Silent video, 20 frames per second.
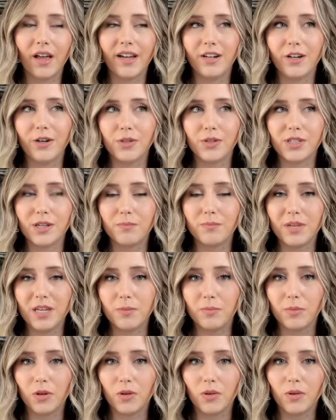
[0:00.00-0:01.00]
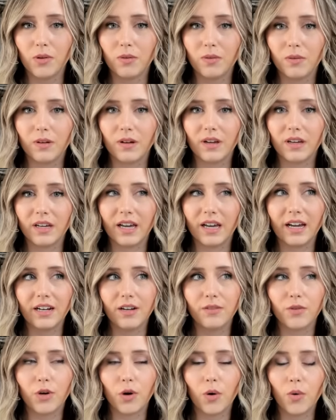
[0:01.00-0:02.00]
I know some people
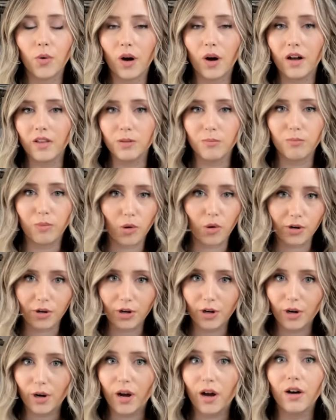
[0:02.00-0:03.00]
kind of go on the border